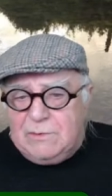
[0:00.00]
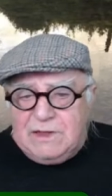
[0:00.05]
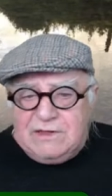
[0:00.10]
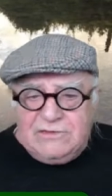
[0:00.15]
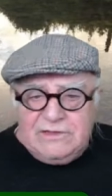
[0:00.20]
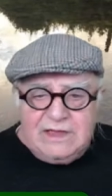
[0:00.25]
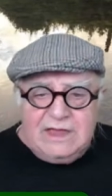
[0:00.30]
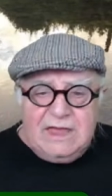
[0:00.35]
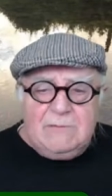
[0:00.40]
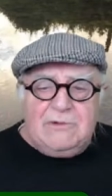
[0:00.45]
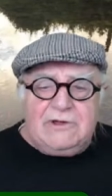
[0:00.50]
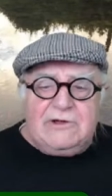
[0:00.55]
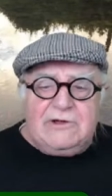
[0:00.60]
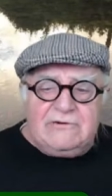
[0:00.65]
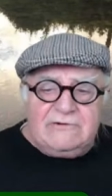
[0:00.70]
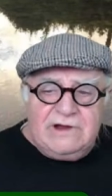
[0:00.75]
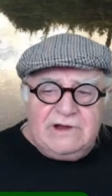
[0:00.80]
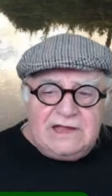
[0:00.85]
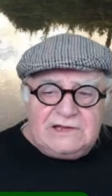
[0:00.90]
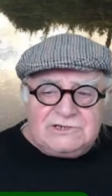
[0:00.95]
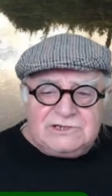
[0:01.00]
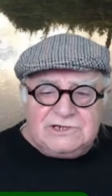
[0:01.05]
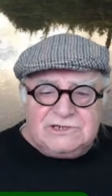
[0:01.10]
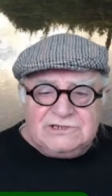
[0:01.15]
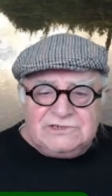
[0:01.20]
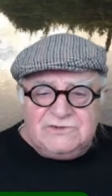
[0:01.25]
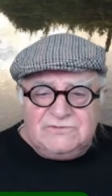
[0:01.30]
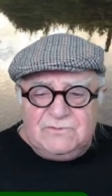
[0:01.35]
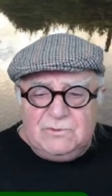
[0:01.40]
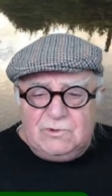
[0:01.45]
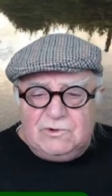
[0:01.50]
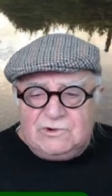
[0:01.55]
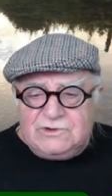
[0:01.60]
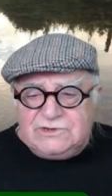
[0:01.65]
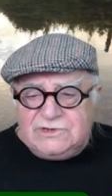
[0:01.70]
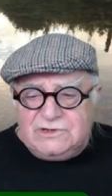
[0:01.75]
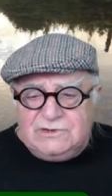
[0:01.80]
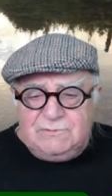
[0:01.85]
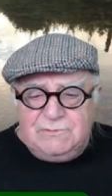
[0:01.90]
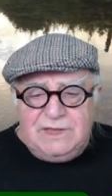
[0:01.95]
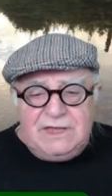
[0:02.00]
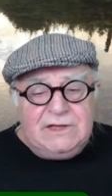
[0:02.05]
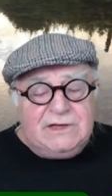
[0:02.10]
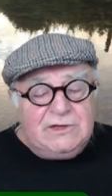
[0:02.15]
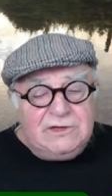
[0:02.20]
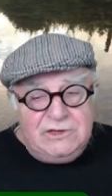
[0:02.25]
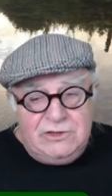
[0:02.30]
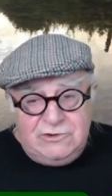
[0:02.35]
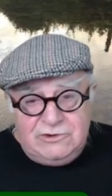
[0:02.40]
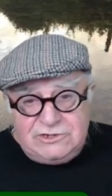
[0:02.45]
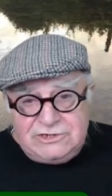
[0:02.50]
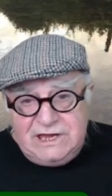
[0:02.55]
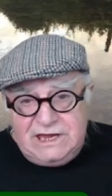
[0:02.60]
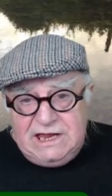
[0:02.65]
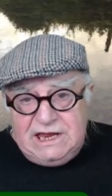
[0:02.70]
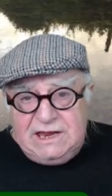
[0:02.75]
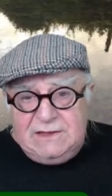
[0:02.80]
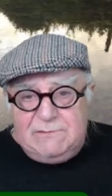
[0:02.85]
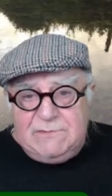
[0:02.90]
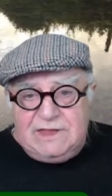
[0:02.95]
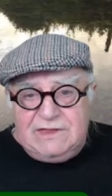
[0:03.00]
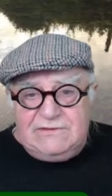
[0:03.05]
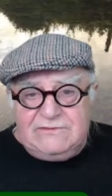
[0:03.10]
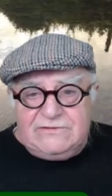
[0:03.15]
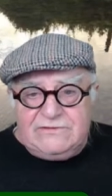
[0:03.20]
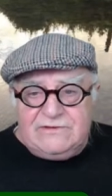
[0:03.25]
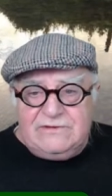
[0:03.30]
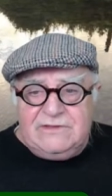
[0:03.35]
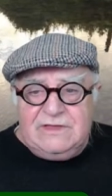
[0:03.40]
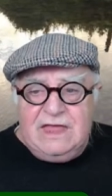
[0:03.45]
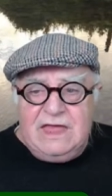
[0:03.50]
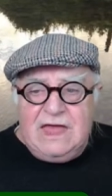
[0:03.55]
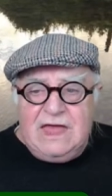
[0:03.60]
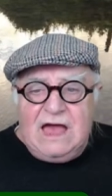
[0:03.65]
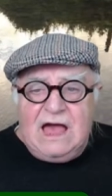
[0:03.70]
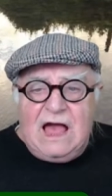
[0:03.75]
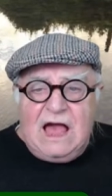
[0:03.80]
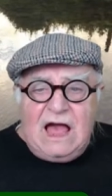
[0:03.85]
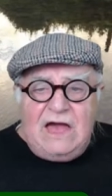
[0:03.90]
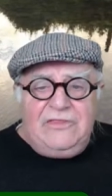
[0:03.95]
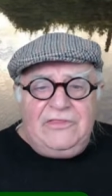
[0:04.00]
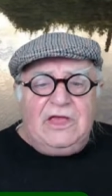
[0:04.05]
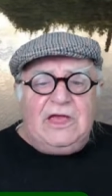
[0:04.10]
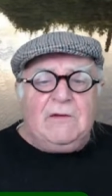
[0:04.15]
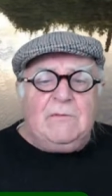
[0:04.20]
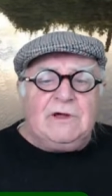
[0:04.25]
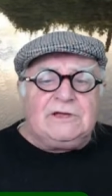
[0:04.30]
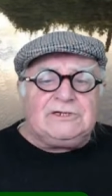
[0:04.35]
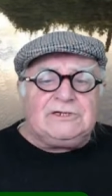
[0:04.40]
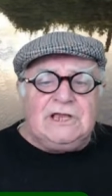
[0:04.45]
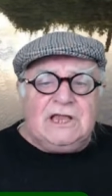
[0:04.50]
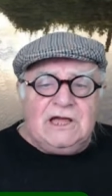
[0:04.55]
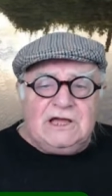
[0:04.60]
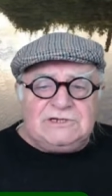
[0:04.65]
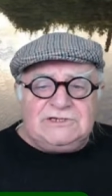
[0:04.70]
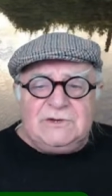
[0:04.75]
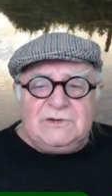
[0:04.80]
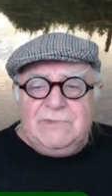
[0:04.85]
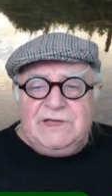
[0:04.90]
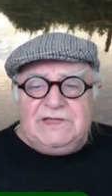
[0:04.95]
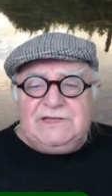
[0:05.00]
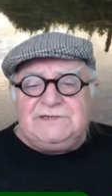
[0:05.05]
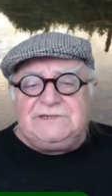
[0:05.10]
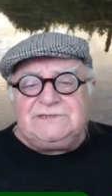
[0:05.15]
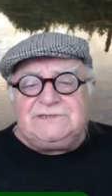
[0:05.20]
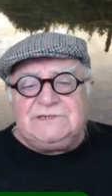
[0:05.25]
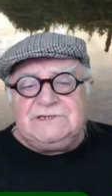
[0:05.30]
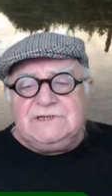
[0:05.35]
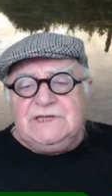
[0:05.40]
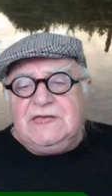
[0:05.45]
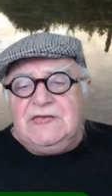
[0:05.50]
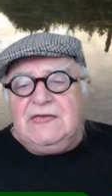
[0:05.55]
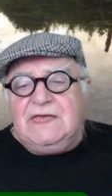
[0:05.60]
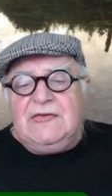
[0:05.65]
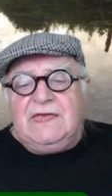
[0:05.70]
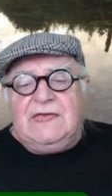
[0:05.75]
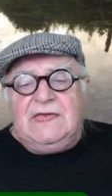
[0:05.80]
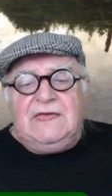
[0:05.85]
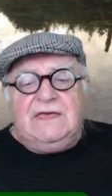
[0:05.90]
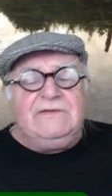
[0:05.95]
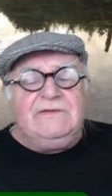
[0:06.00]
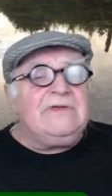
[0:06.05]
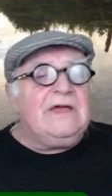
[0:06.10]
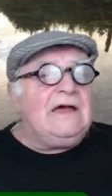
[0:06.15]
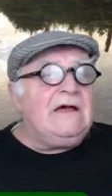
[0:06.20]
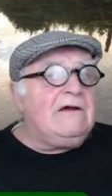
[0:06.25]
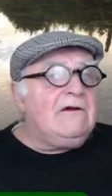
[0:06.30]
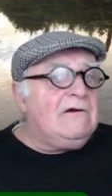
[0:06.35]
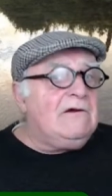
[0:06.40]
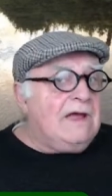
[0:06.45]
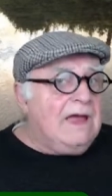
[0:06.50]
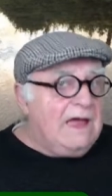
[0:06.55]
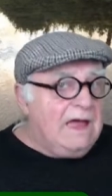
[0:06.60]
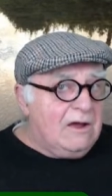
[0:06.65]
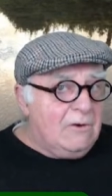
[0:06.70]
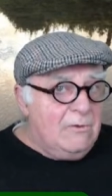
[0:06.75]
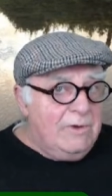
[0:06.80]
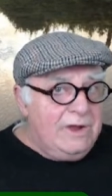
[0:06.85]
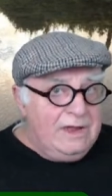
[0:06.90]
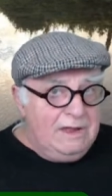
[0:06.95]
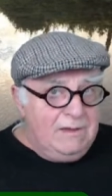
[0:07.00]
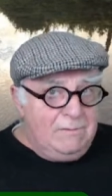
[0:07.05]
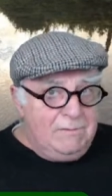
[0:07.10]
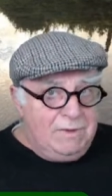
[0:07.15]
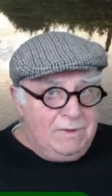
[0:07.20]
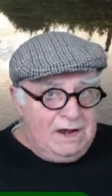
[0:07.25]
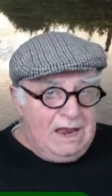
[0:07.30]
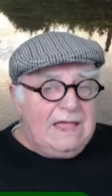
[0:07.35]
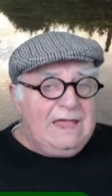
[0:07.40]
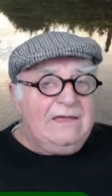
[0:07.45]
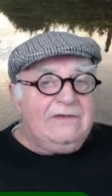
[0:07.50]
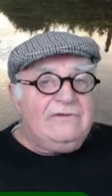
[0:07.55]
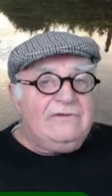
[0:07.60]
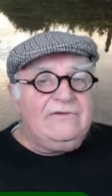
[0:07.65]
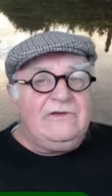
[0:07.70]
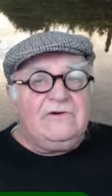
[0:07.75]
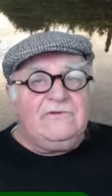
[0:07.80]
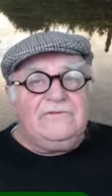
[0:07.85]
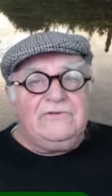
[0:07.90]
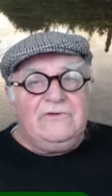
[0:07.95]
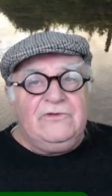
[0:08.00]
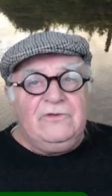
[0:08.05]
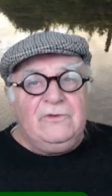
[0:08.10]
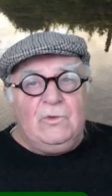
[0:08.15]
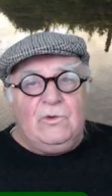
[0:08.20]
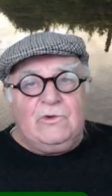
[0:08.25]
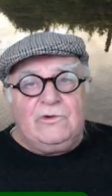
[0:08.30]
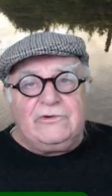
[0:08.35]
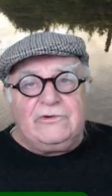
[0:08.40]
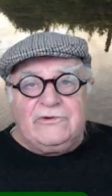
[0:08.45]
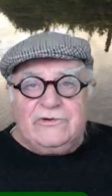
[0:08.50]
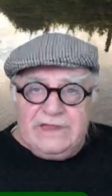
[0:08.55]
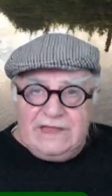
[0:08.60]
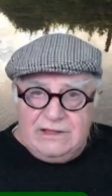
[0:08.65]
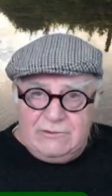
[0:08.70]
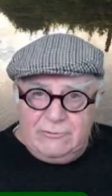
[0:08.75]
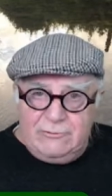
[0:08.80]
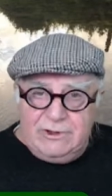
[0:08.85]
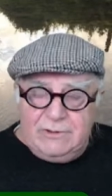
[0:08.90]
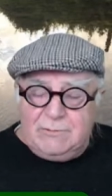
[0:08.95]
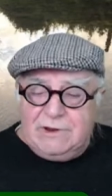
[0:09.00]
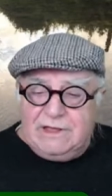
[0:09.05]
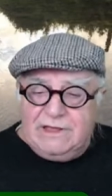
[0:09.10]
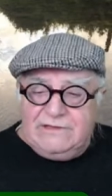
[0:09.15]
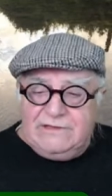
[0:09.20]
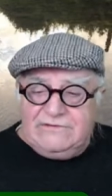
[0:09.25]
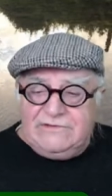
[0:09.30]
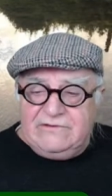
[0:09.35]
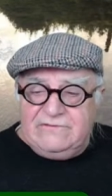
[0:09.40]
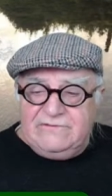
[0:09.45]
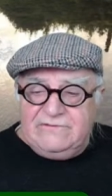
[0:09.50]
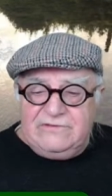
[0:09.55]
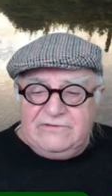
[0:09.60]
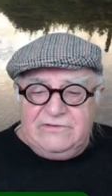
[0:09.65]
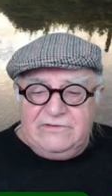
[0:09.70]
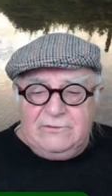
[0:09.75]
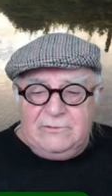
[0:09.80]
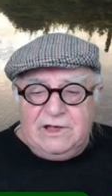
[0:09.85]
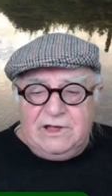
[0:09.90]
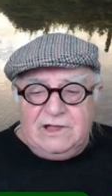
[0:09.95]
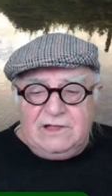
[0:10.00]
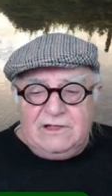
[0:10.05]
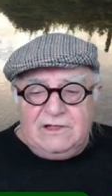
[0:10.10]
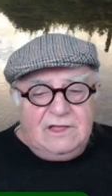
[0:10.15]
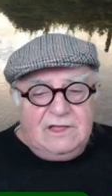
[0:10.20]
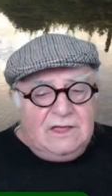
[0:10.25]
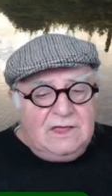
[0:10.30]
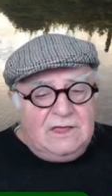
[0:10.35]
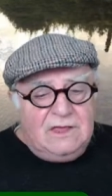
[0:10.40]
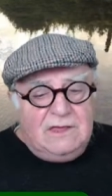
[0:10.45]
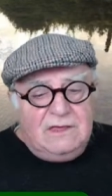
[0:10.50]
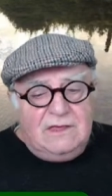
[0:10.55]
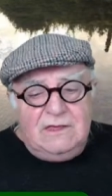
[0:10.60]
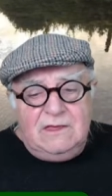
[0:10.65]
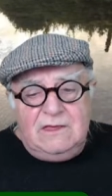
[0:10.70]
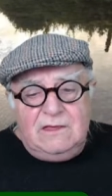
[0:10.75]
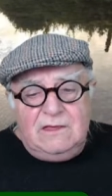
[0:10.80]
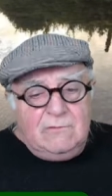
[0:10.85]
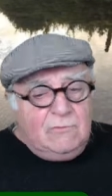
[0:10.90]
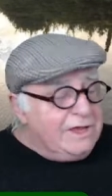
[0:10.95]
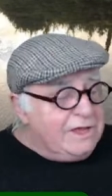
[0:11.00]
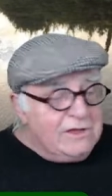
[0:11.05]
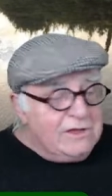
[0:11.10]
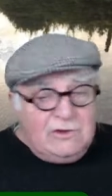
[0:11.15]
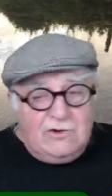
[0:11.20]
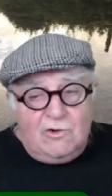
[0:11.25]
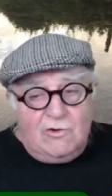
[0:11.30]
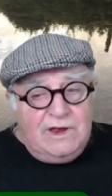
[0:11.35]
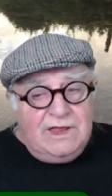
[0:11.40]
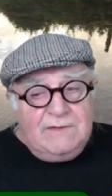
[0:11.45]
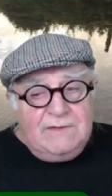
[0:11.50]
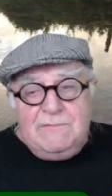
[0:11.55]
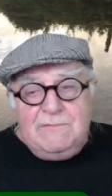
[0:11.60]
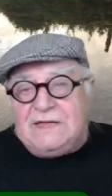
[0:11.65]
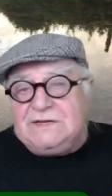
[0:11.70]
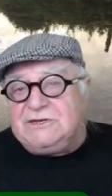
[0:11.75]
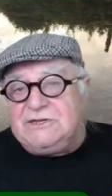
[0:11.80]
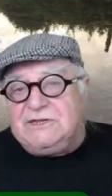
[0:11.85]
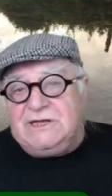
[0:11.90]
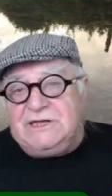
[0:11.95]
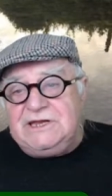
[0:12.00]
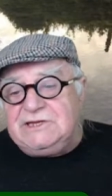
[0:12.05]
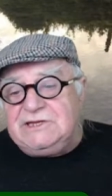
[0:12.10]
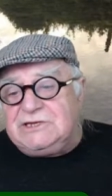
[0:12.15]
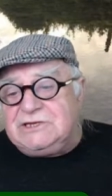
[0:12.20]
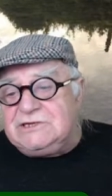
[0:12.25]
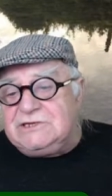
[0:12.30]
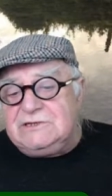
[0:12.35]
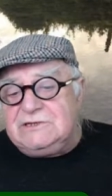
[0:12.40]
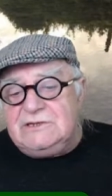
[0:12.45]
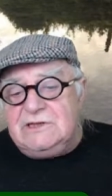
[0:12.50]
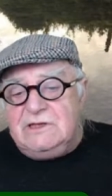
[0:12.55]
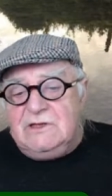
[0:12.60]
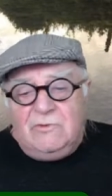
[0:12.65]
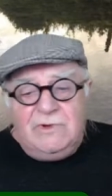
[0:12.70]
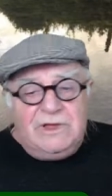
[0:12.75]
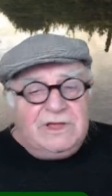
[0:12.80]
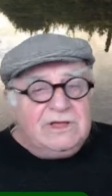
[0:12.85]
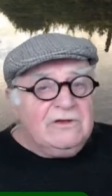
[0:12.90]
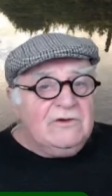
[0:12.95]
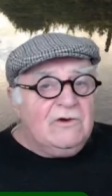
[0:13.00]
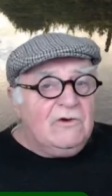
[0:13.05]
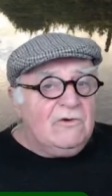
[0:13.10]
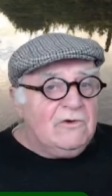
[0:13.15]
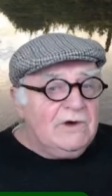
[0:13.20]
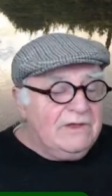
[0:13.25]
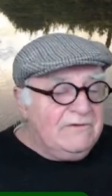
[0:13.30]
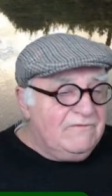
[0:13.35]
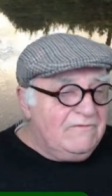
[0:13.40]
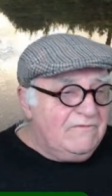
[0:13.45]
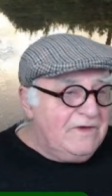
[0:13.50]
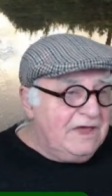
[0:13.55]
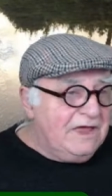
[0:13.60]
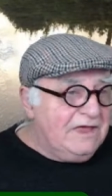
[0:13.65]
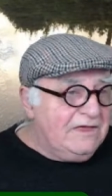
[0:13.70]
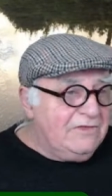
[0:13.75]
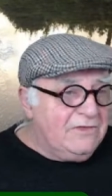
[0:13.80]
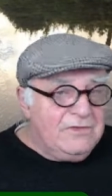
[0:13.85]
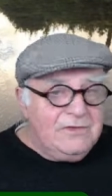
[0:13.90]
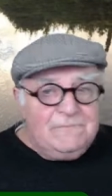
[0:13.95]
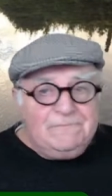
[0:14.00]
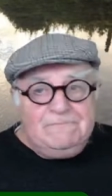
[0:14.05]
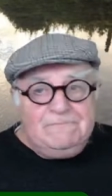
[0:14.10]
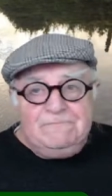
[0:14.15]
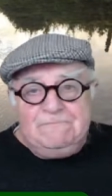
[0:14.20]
about the chemical reactions of water being a huge healing medicine, I think a much larger medicine is our how we apply ourselves to the water and how we apply ourselves to the well. We can call it imagination, we can call it faith,